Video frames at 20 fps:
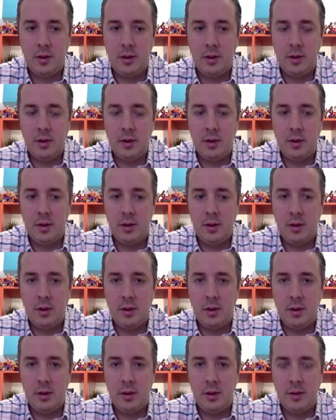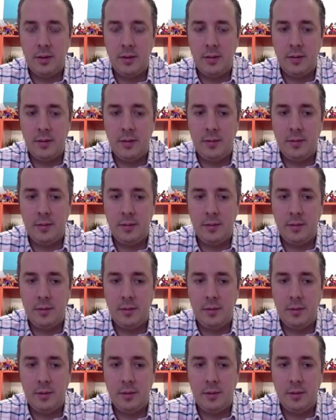
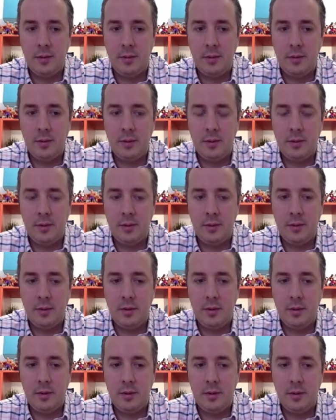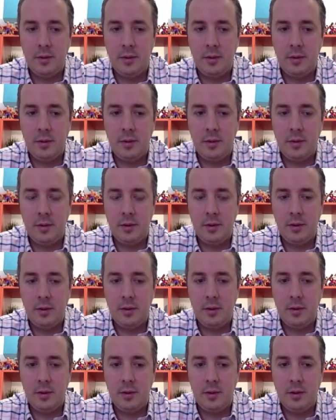
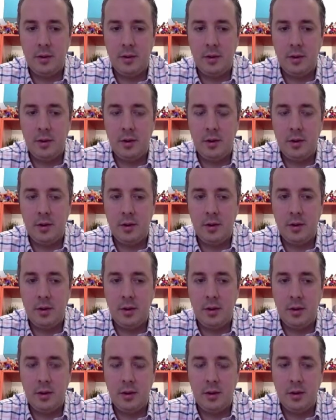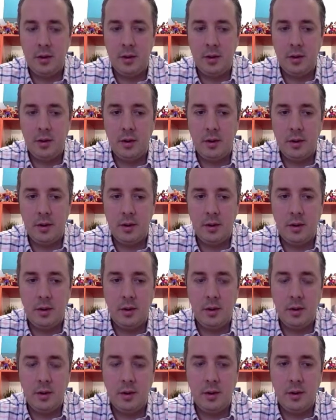
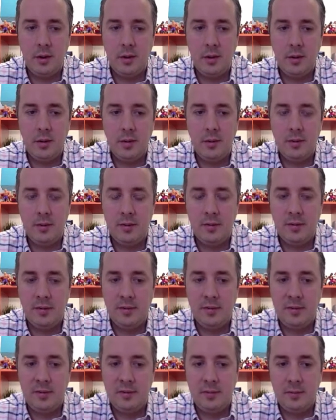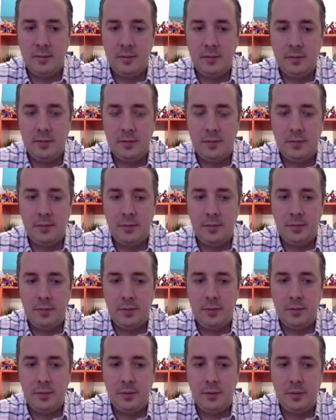This person isn't speaking.